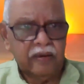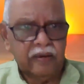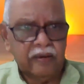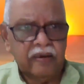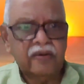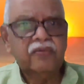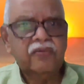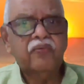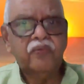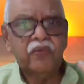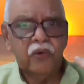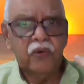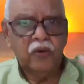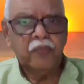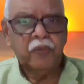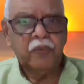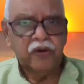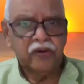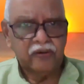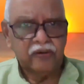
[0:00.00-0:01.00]
gets
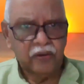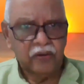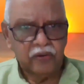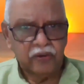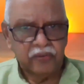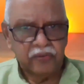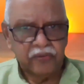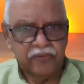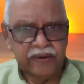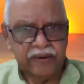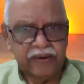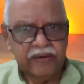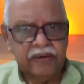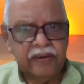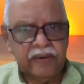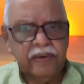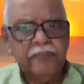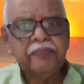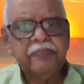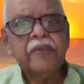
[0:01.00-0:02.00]
4 points out of
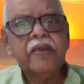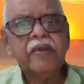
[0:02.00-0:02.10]
20